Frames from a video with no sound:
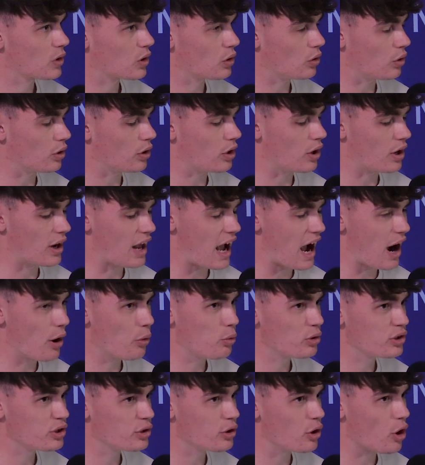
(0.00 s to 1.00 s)
Got you. And how
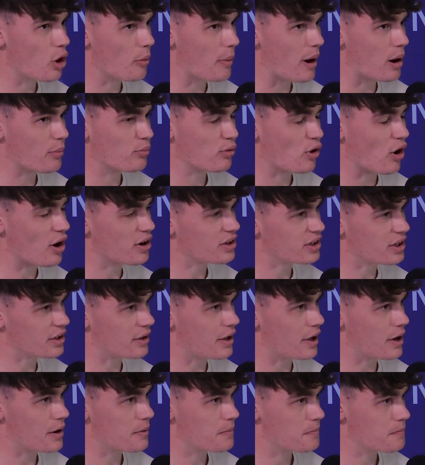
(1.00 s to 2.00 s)
would you go about pricing
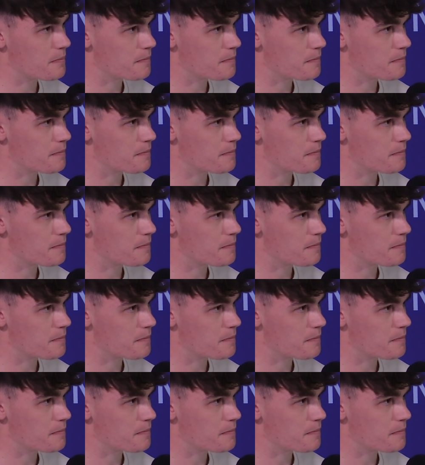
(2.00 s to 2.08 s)
that?